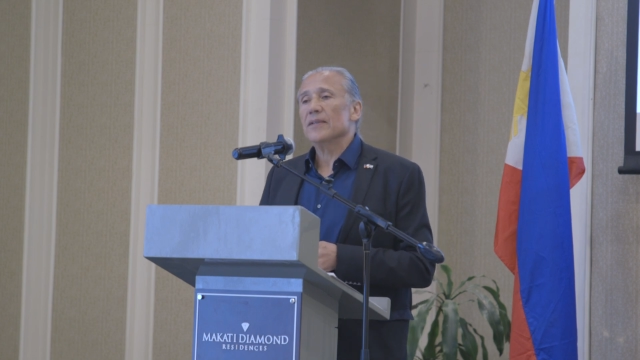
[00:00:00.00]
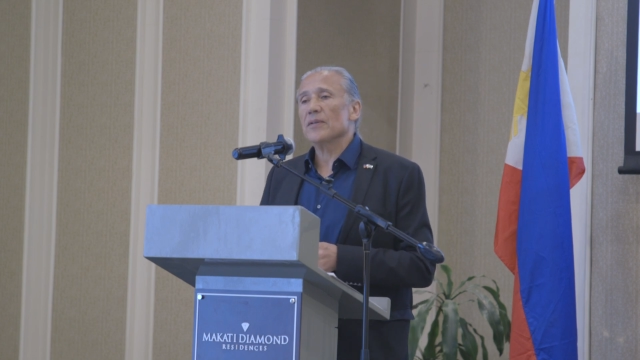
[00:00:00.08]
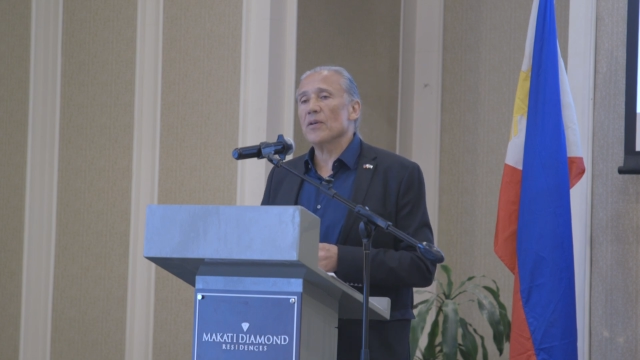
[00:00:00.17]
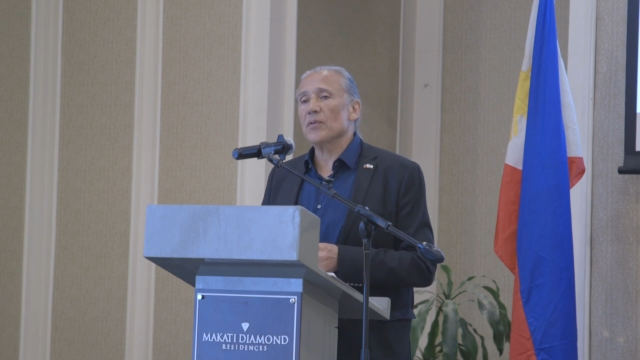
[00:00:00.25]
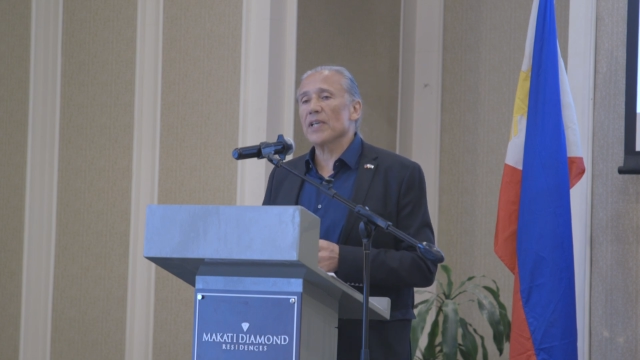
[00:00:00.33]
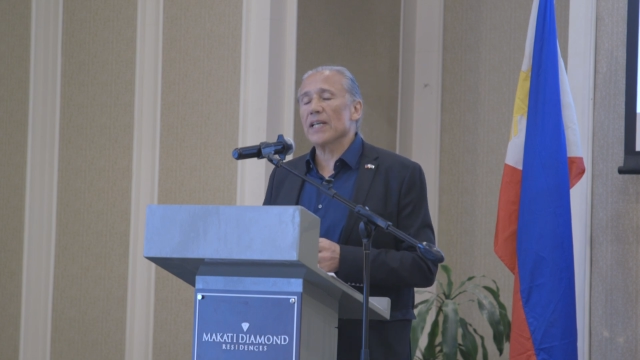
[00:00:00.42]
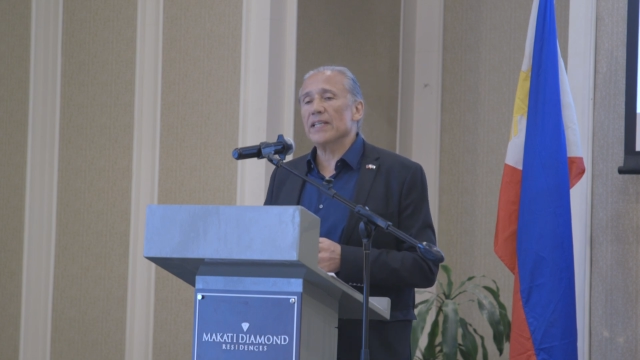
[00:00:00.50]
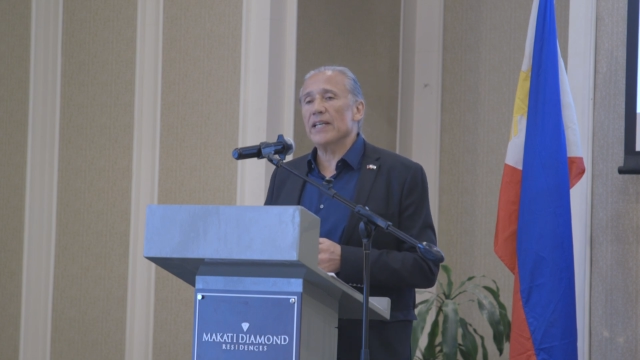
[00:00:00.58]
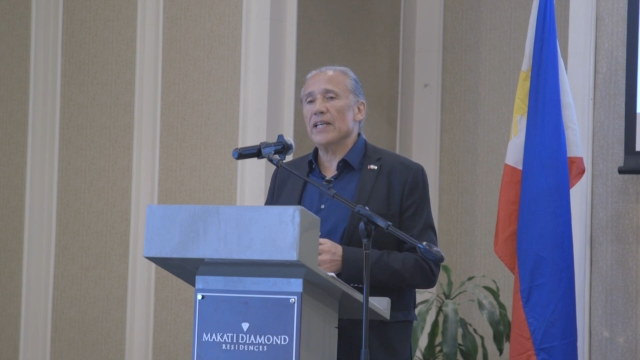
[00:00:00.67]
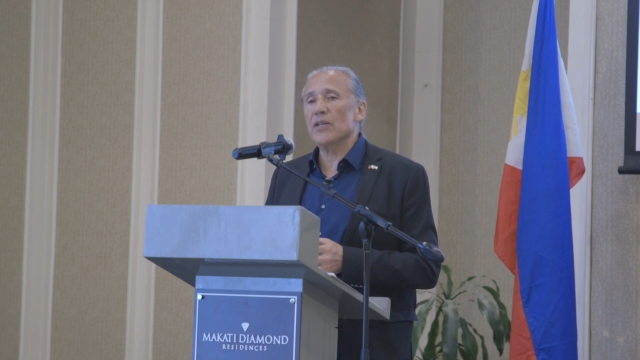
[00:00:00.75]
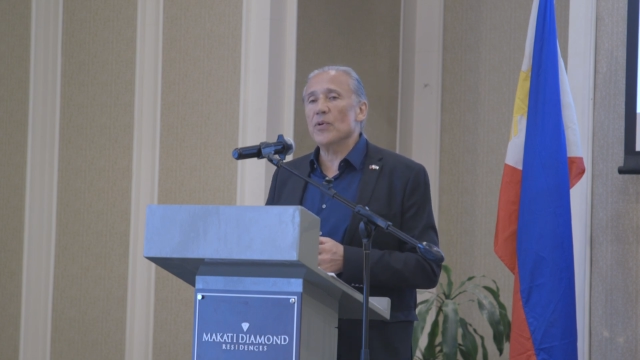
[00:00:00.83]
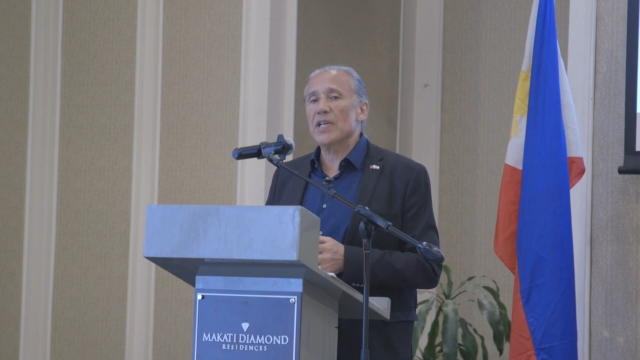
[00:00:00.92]
You know that
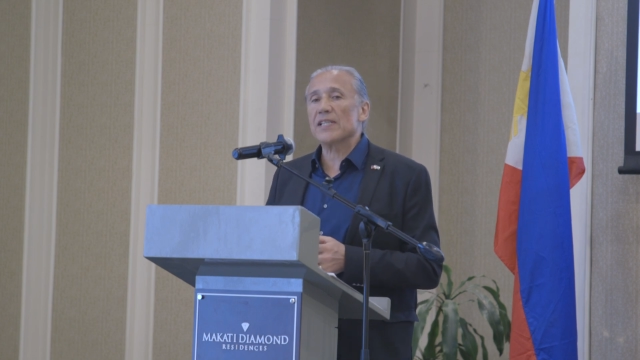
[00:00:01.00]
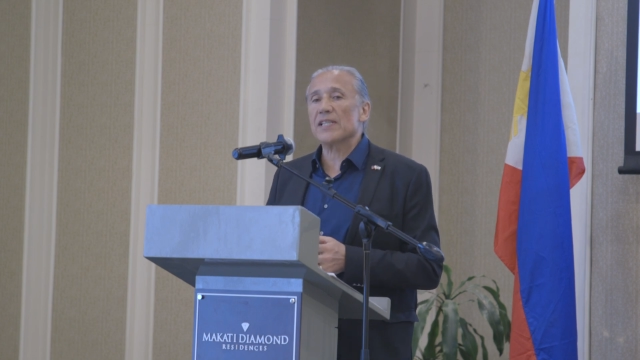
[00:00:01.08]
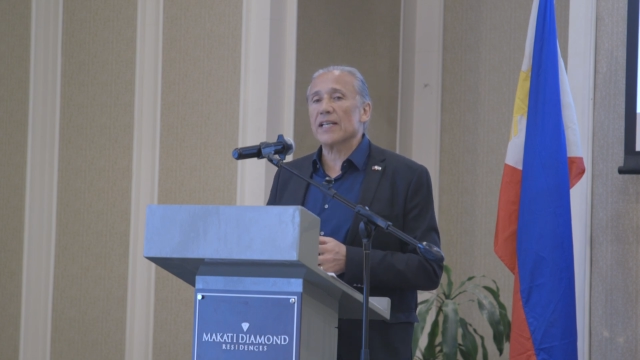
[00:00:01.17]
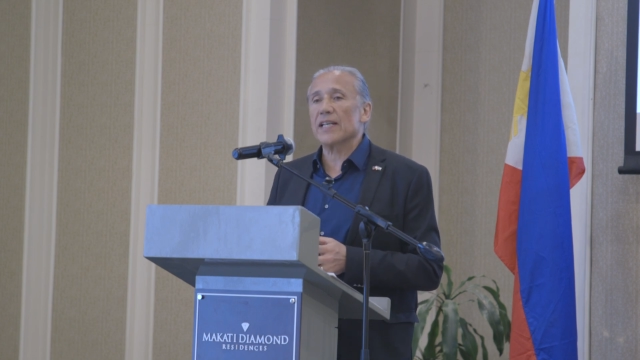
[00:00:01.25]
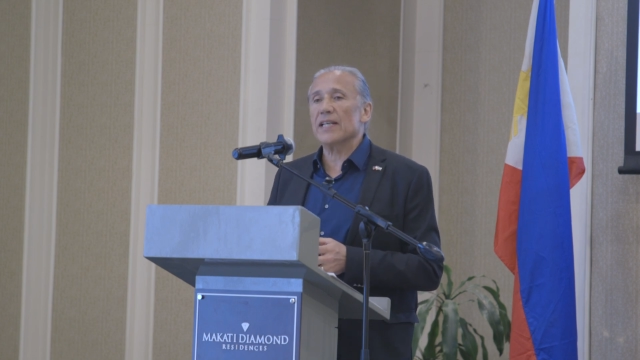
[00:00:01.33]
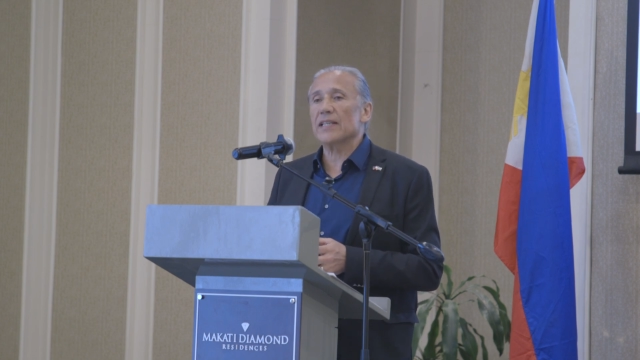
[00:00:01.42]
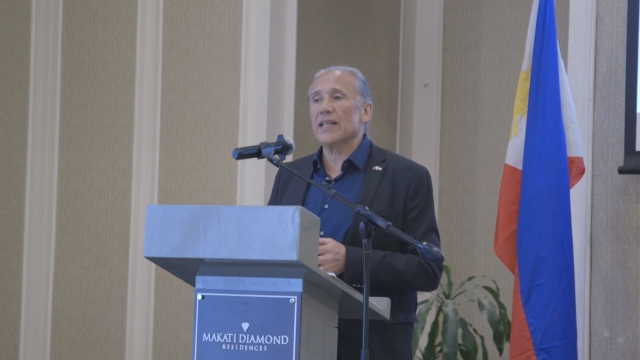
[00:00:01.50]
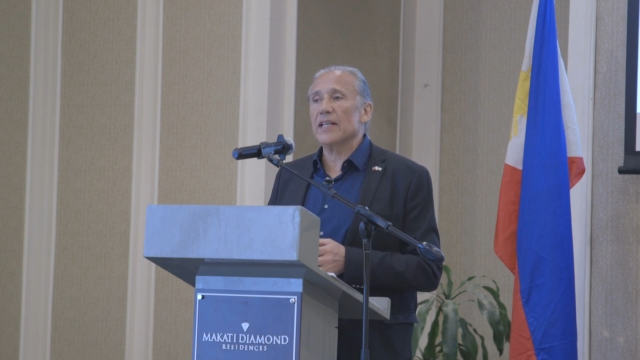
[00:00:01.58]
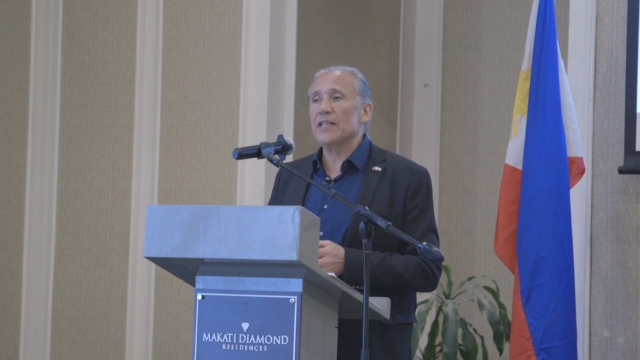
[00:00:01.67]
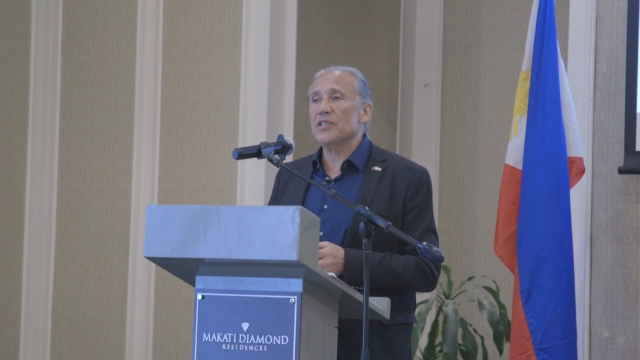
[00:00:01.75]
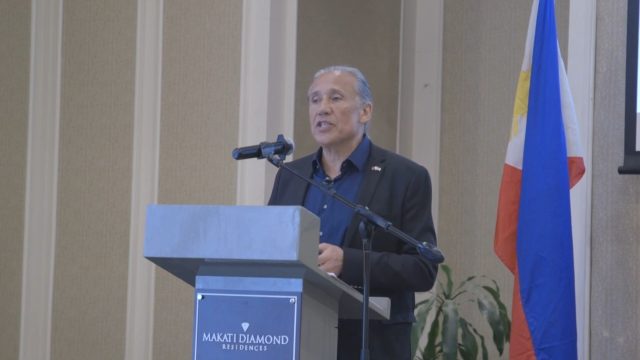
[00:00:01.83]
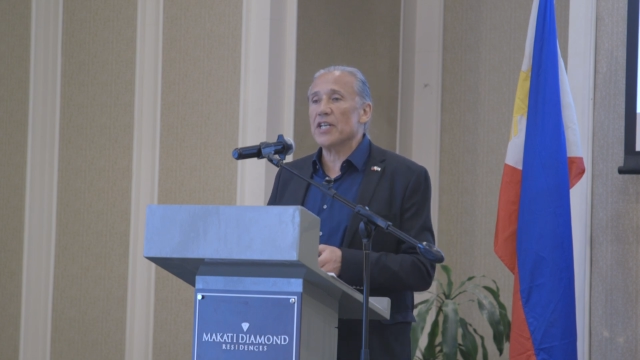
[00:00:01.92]
the UN
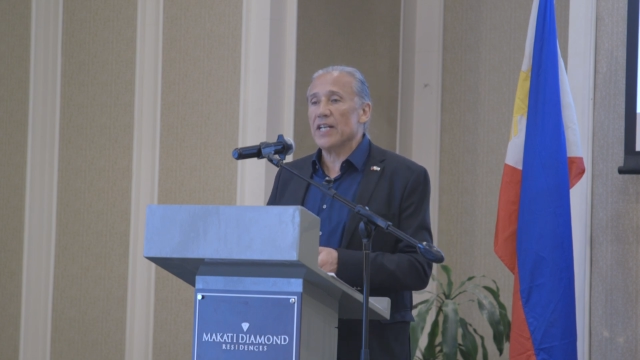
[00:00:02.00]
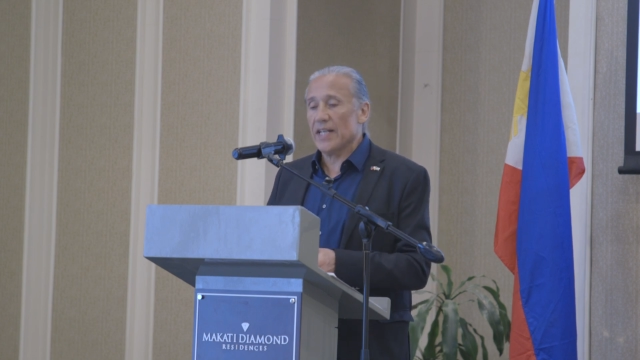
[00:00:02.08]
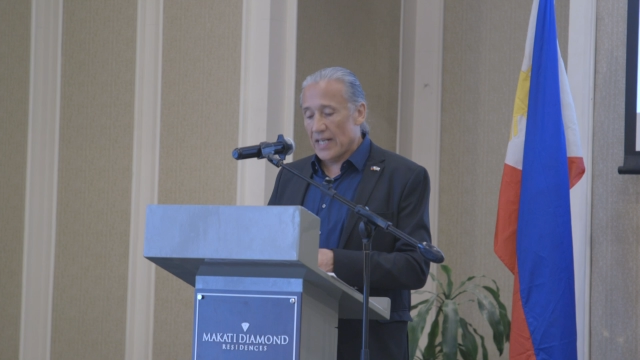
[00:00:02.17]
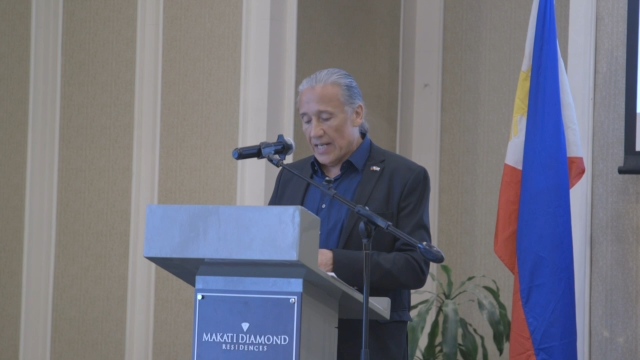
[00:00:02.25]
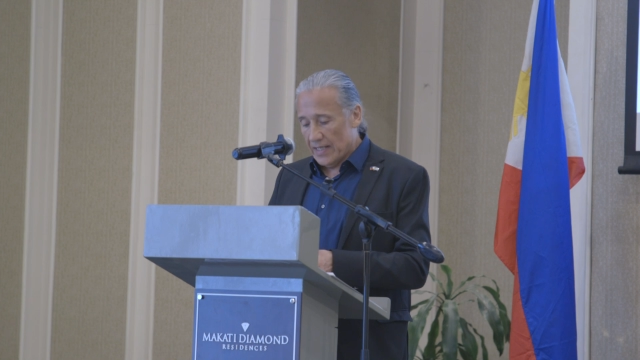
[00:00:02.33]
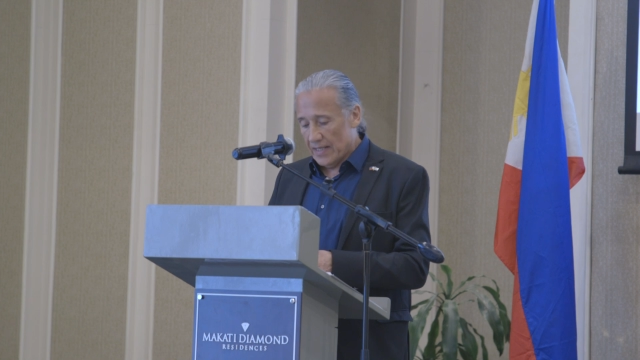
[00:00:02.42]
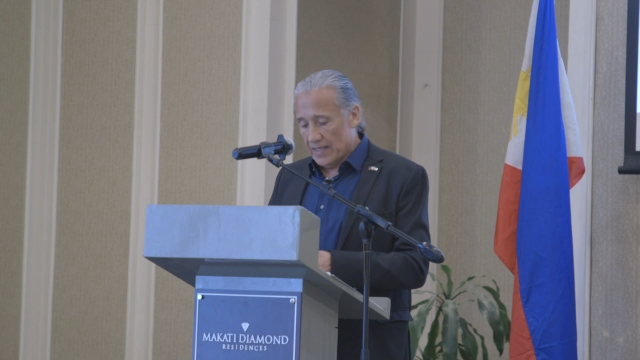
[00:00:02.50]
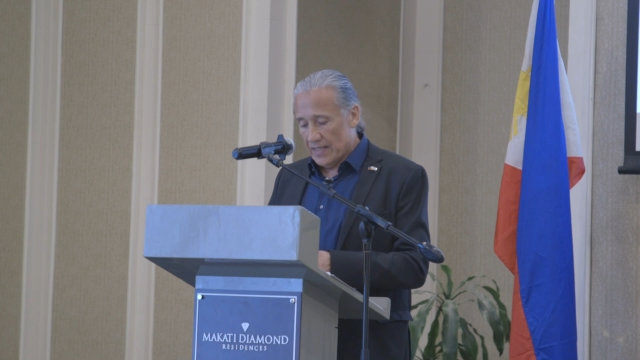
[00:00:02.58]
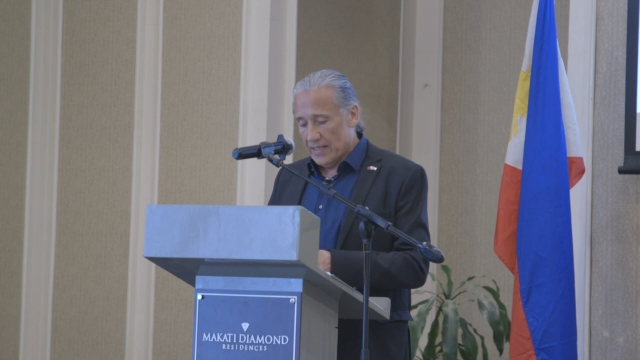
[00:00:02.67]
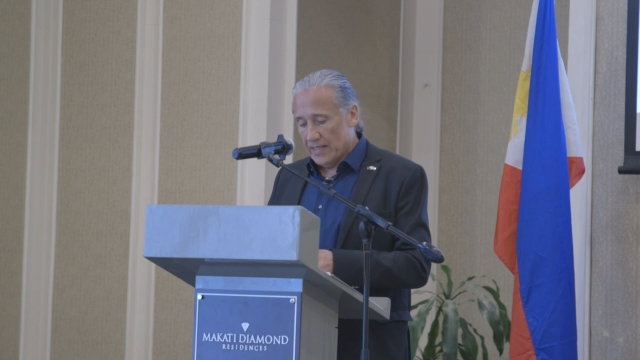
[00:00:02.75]
Secretary General